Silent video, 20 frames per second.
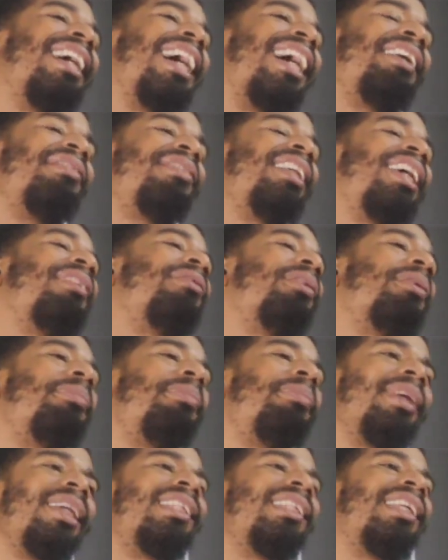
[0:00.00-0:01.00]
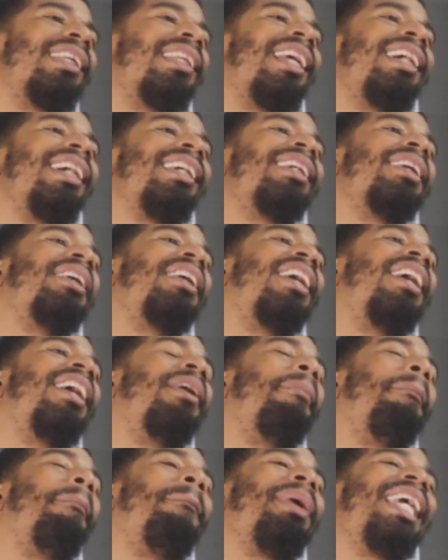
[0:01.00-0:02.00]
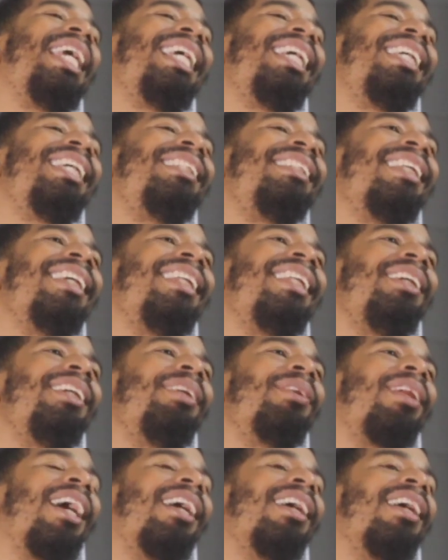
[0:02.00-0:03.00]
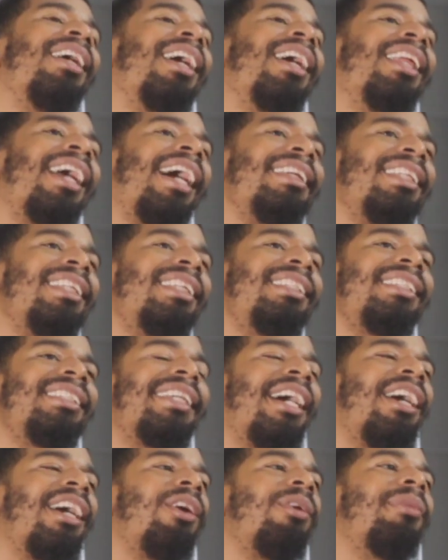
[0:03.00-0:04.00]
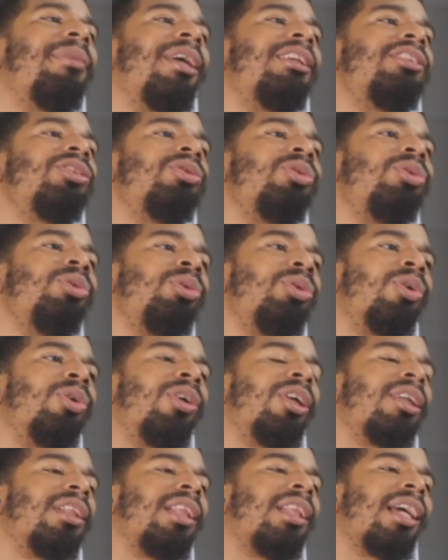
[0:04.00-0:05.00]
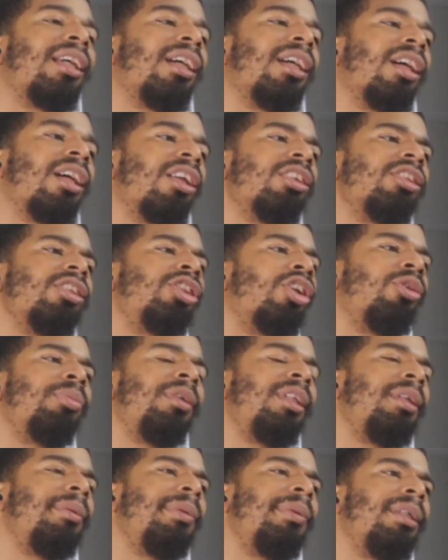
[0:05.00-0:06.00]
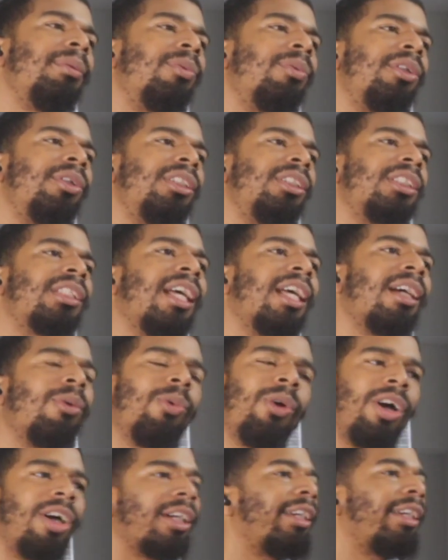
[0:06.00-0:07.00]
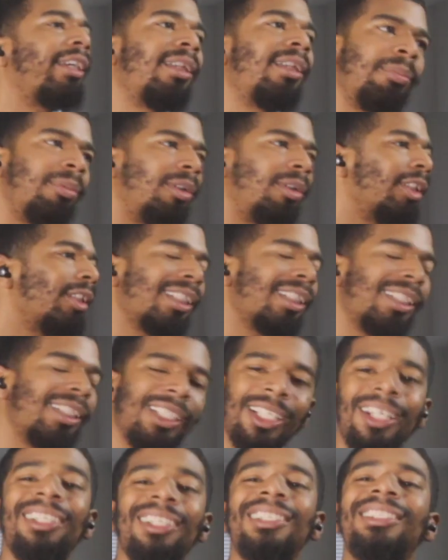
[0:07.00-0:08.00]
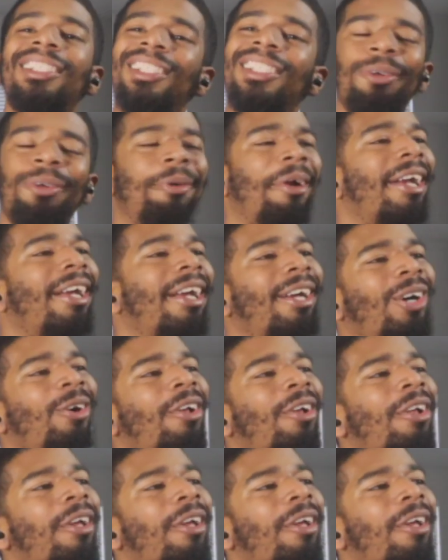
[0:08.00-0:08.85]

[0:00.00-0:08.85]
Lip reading: I've never been to like a big city. Like, this is how I imagine New York, like so many people just like walking and bustling and hustling around.